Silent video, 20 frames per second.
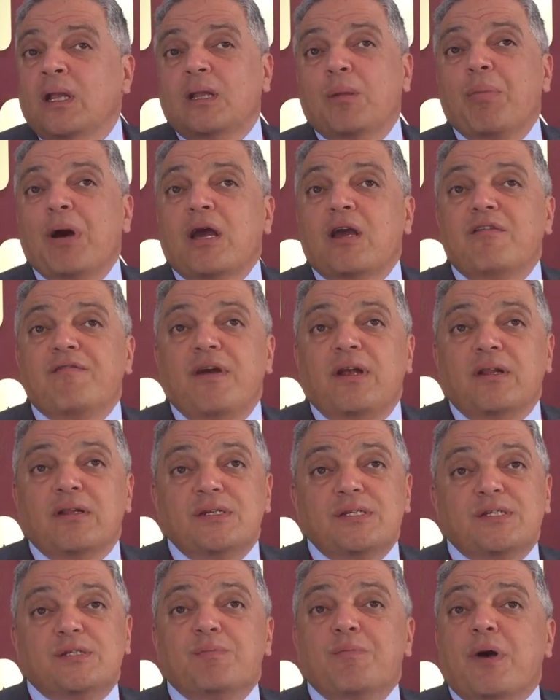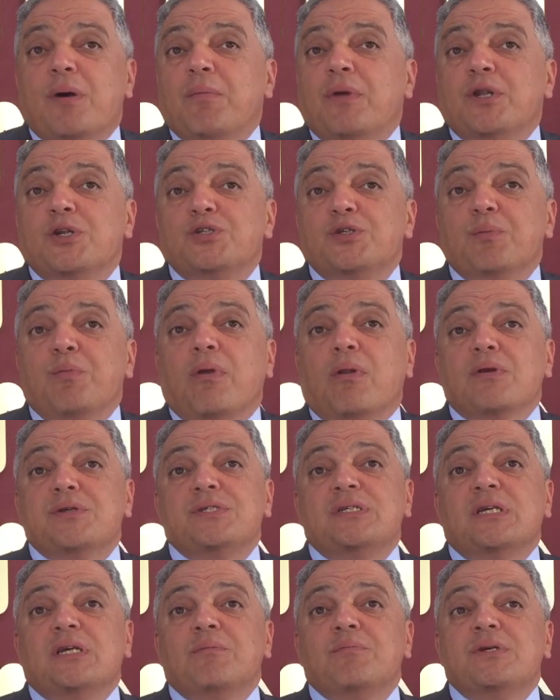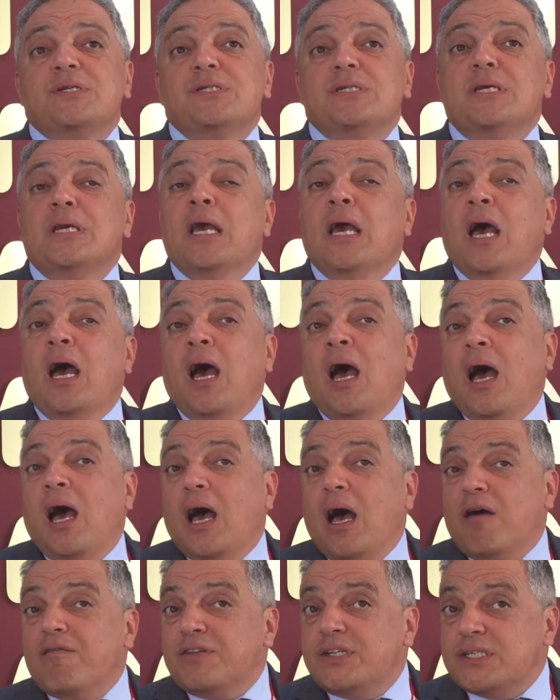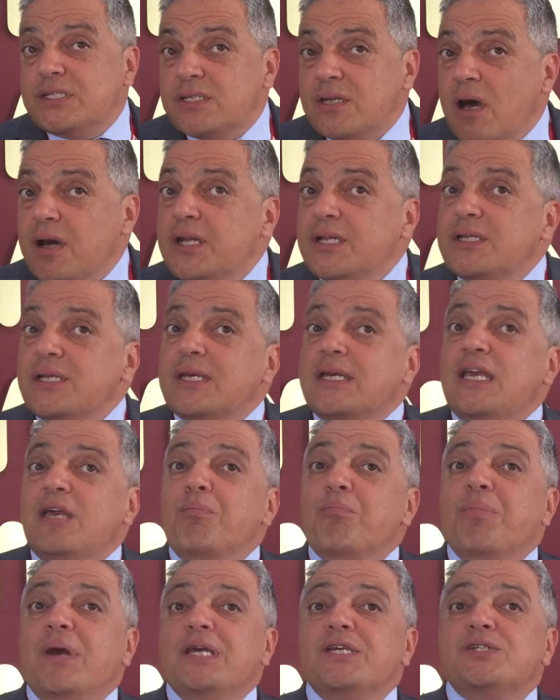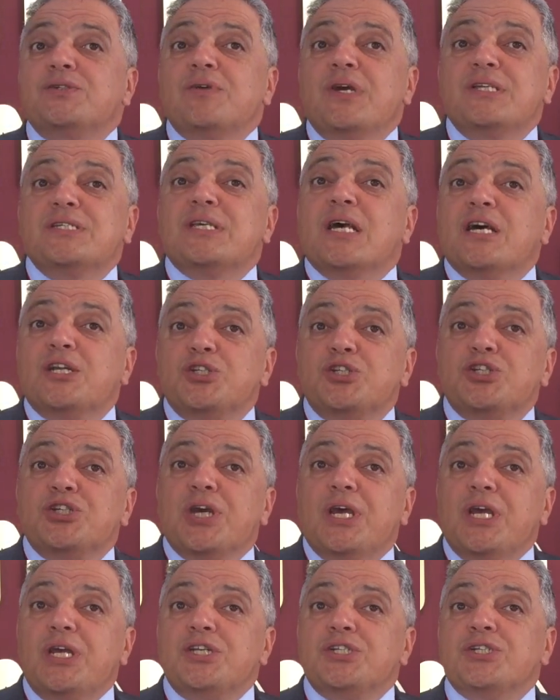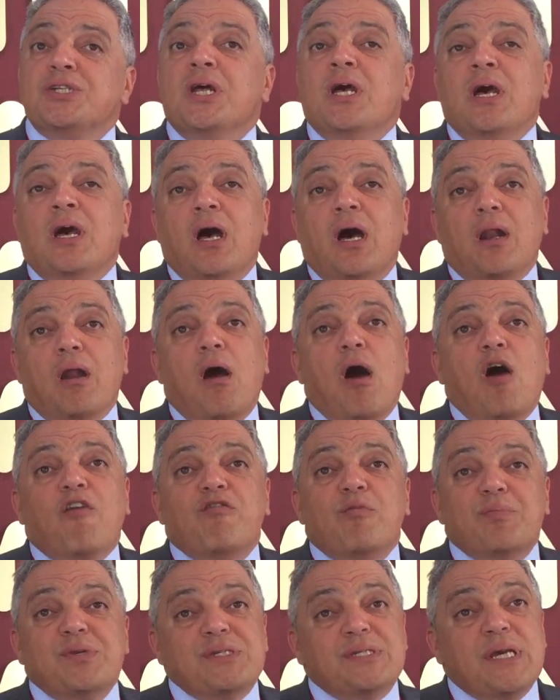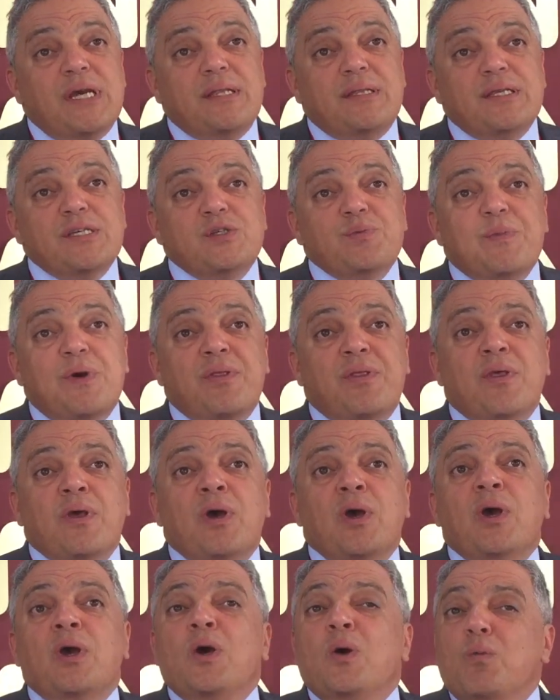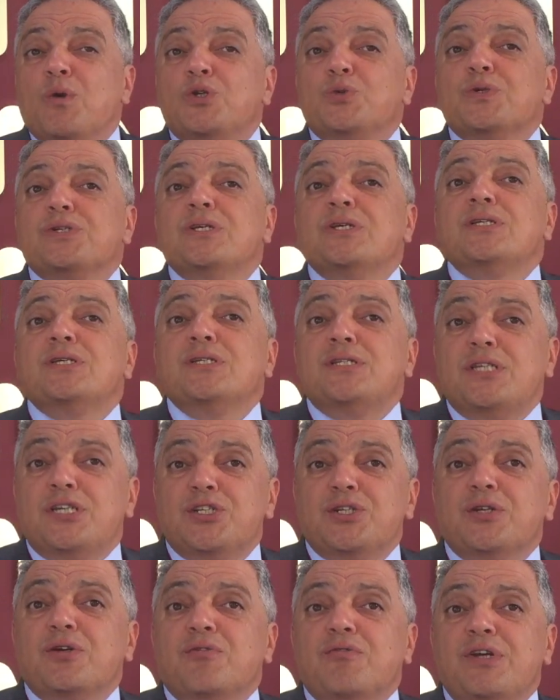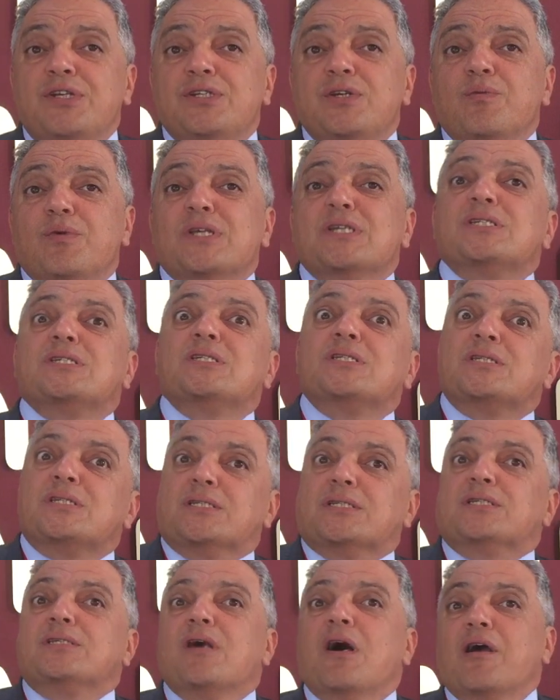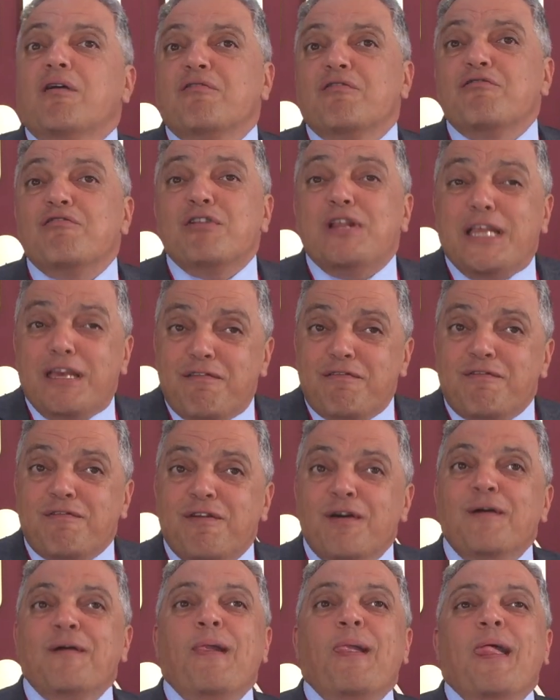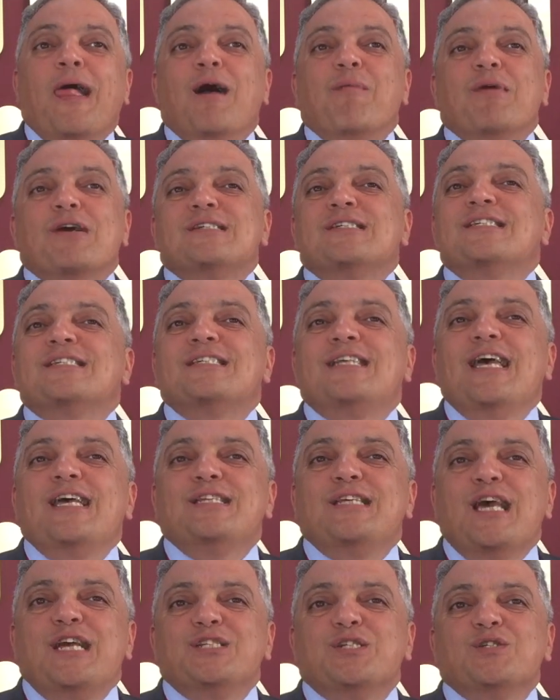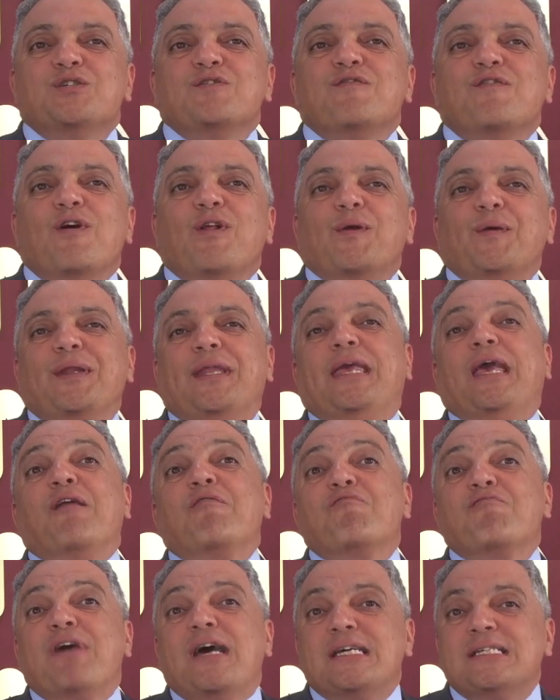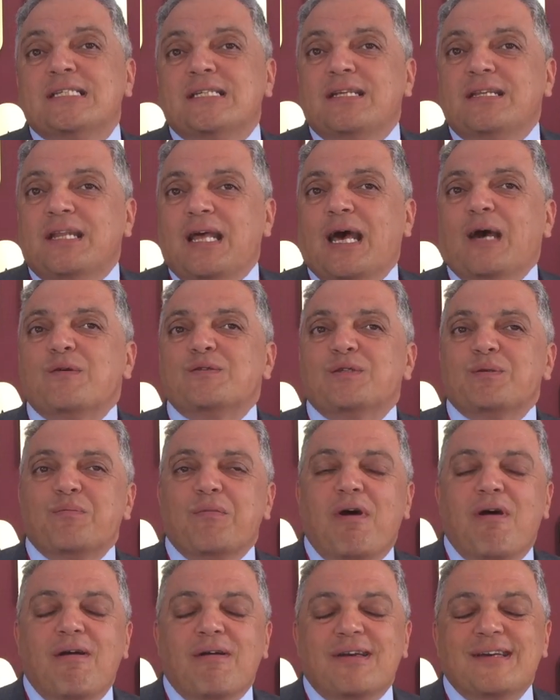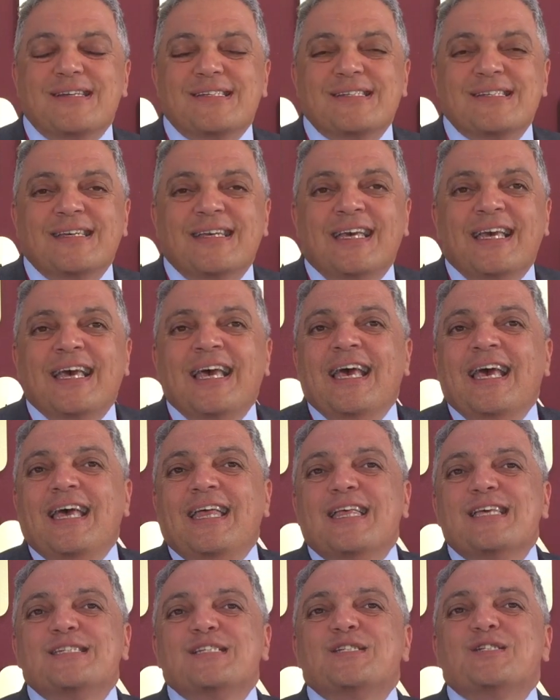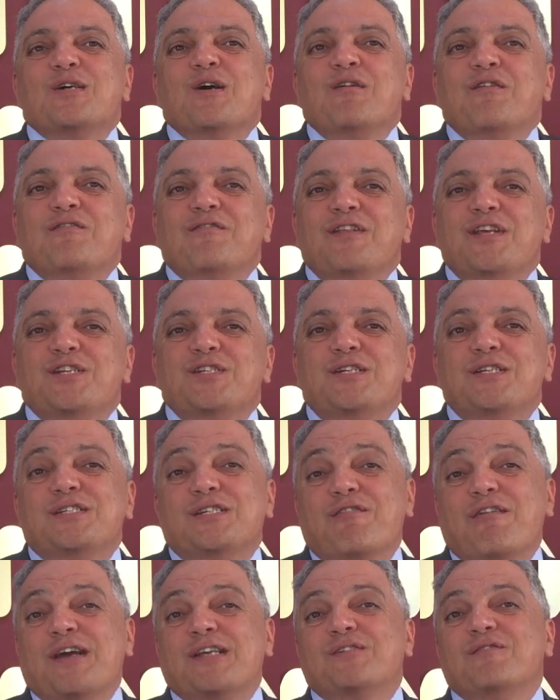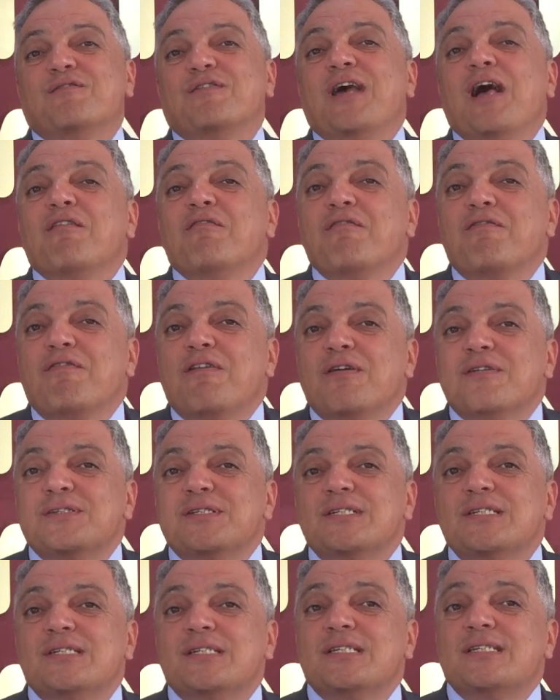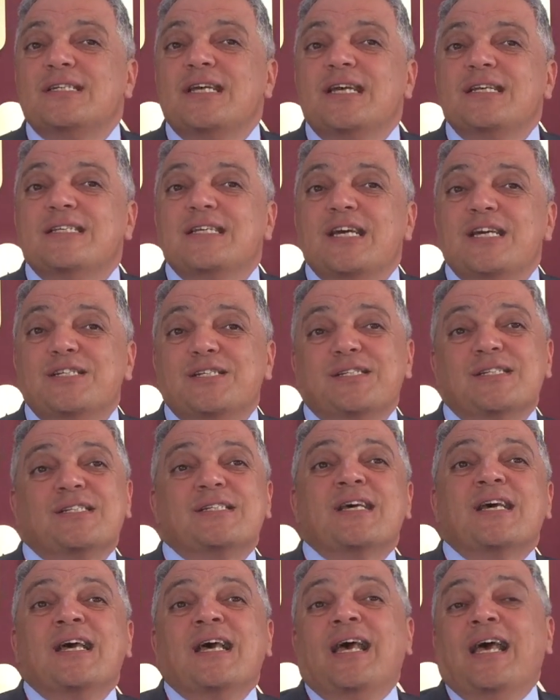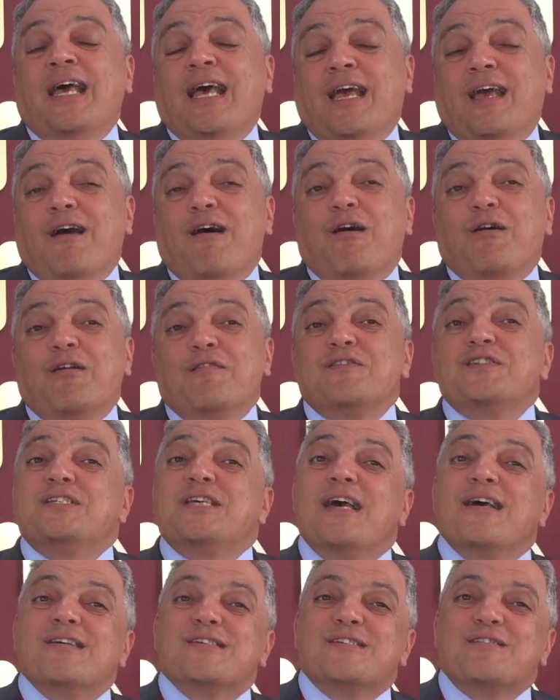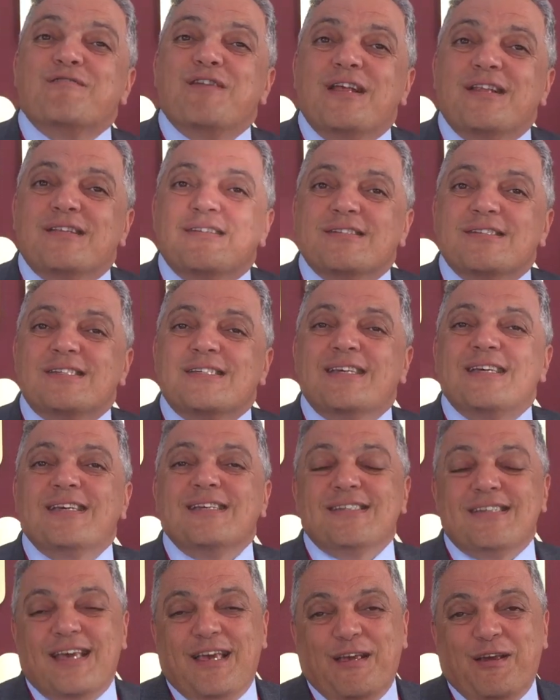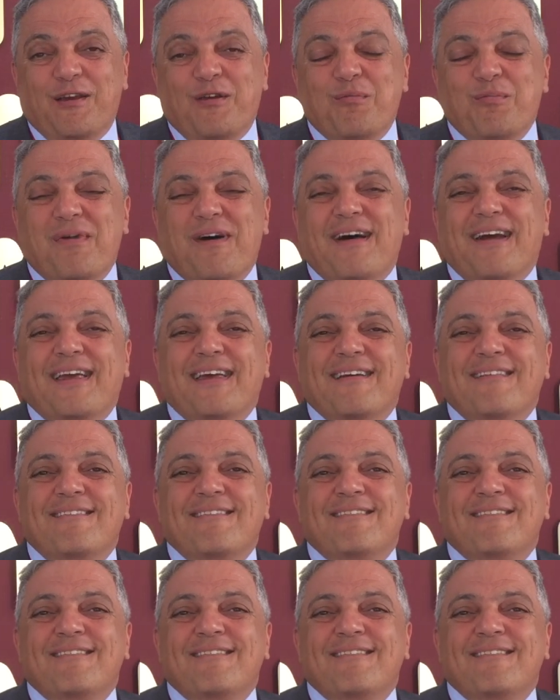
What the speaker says: The Bank of England's Monetary Policy Committee have decided to keep base rates unchanged at 0.5% this month, which was a decision greeted with a sigh of relief amongst estate agents following the unrest in the housing market. This is Tony Felici, Director of Kelvin France's Estate Agents, Cardiff Sales and Rentals, saying goodbye.